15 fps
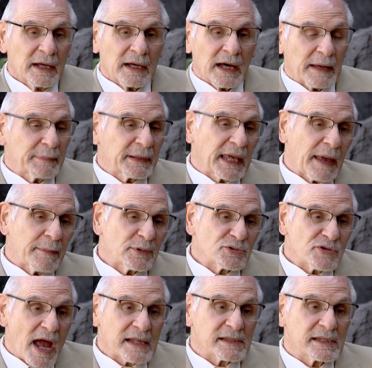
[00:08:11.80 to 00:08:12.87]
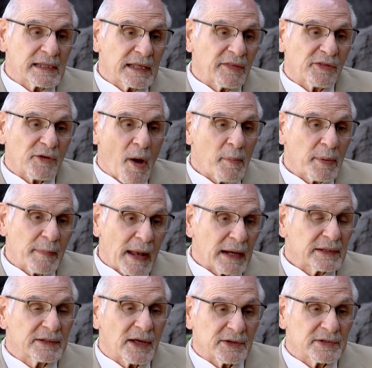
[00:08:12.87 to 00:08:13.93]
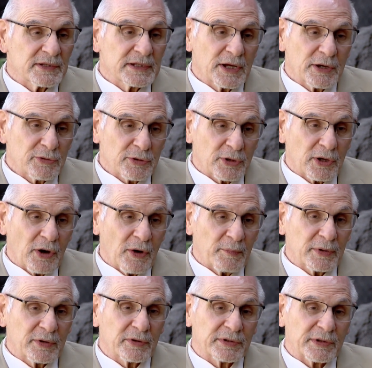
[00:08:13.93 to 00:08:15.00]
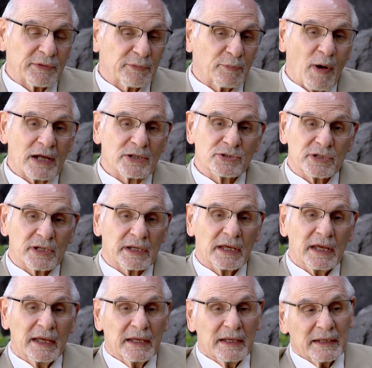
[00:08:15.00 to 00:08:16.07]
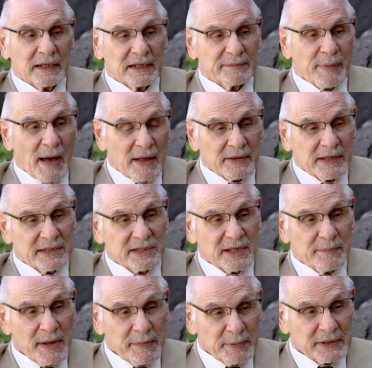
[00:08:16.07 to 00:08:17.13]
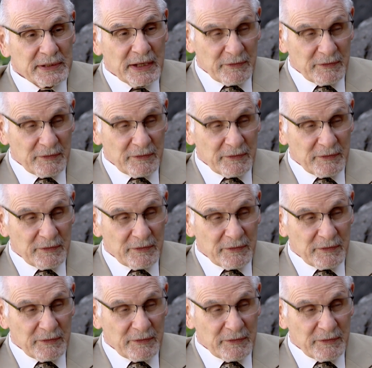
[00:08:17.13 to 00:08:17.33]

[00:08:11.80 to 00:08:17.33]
I became attracted to Ethiopia about a dozen years ago because I was watching its commitment to